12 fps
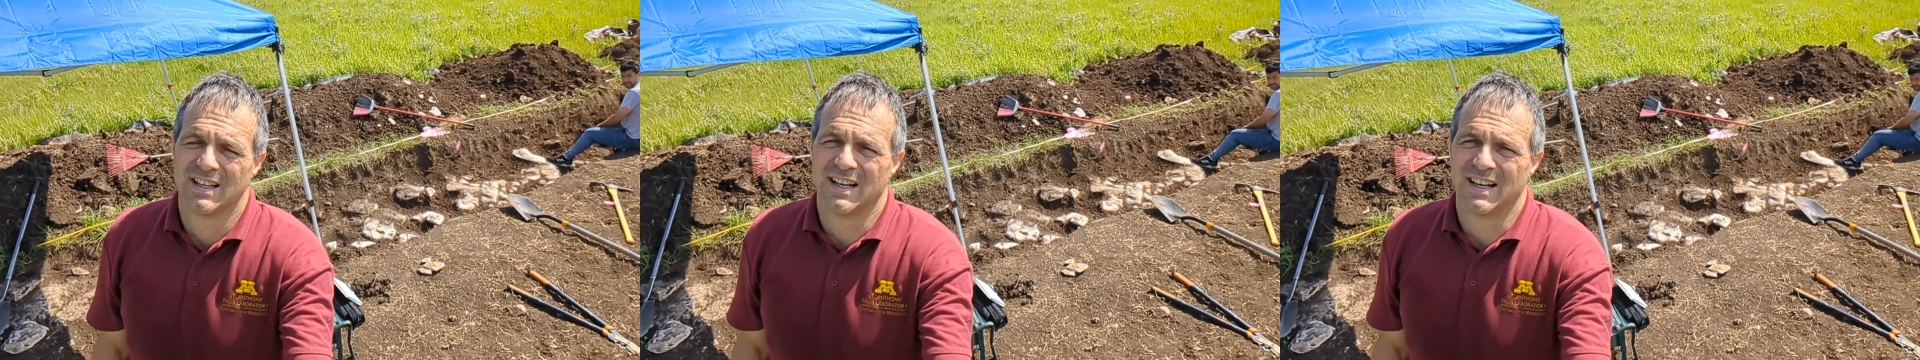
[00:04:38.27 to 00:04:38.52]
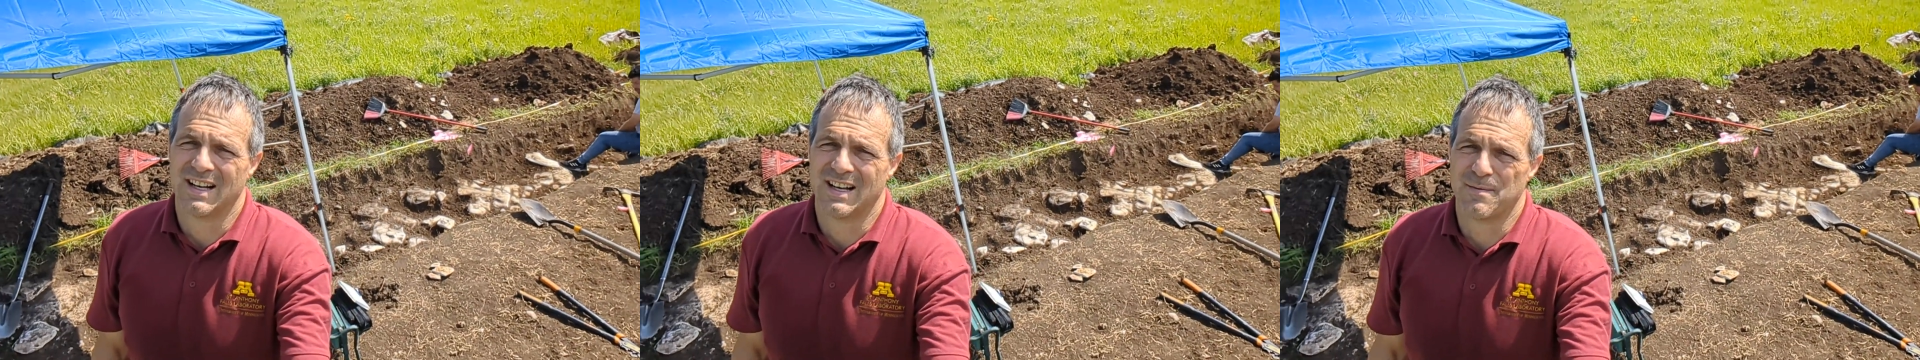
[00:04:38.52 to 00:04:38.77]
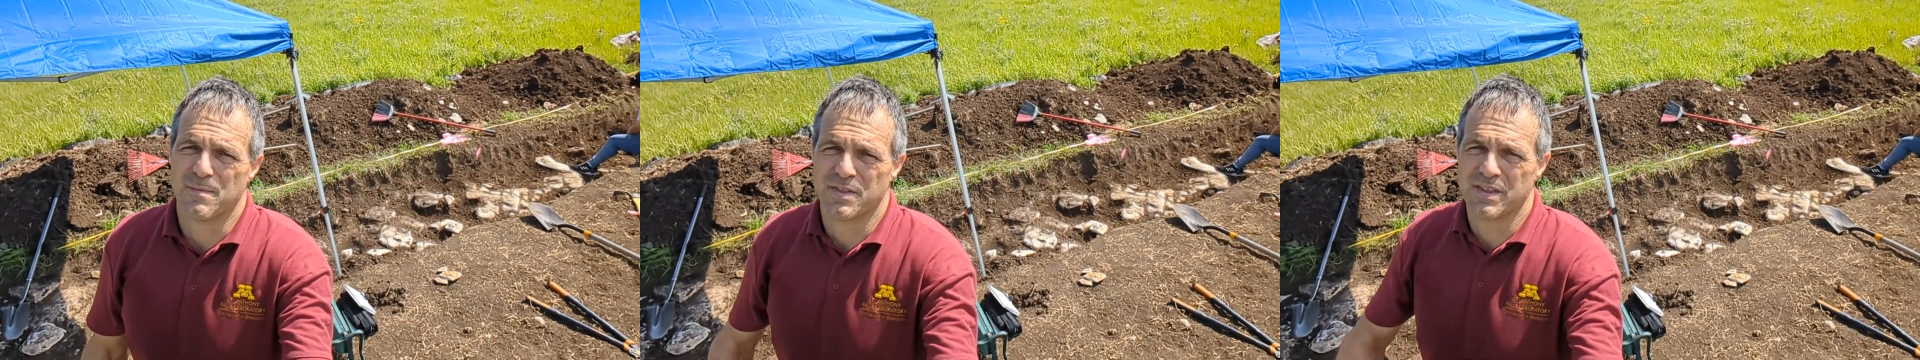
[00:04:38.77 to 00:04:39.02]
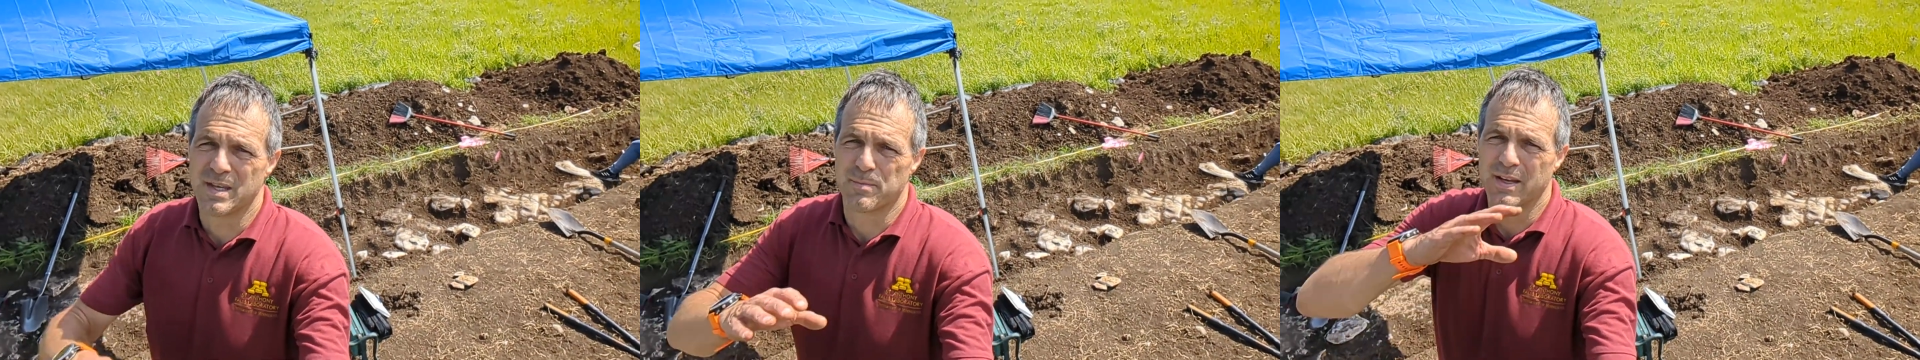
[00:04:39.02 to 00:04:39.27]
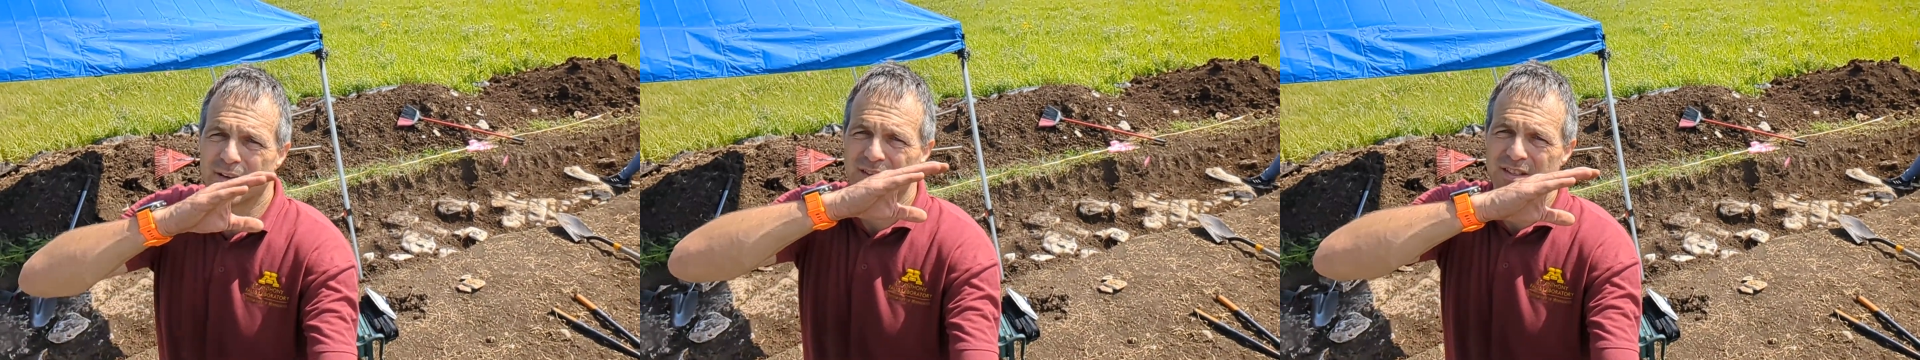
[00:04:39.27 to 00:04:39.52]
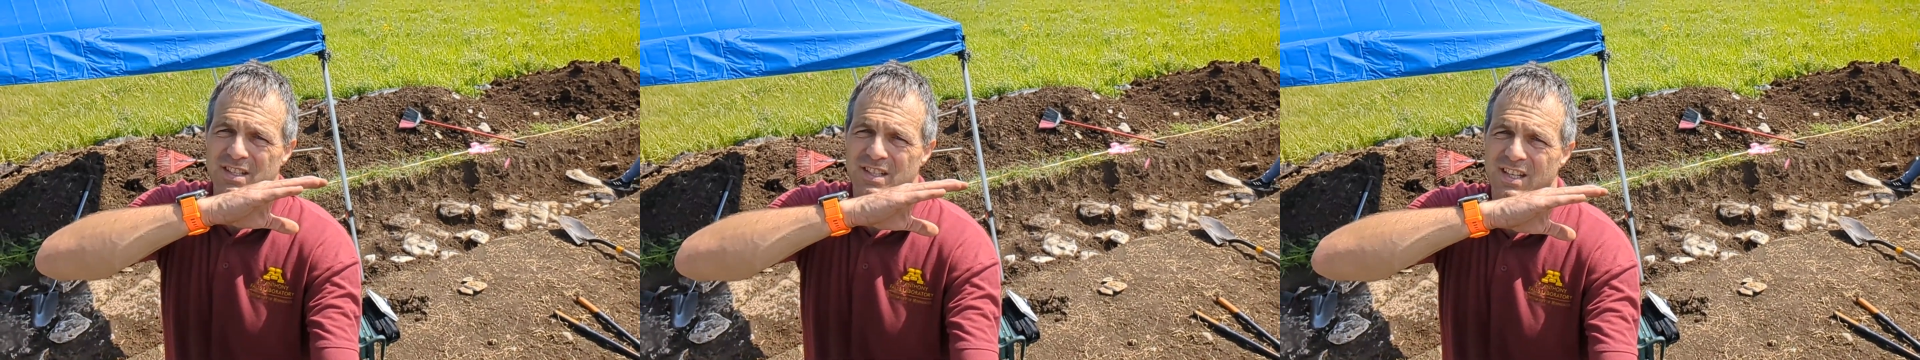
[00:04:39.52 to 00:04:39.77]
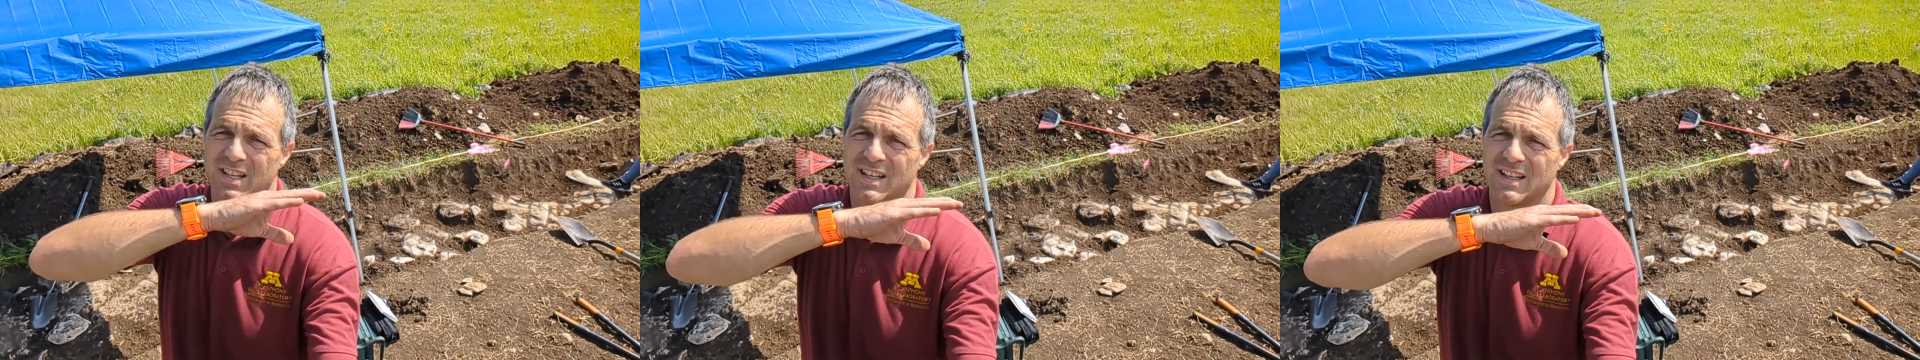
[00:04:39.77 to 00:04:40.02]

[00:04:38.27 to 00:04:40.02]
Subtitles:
the appearance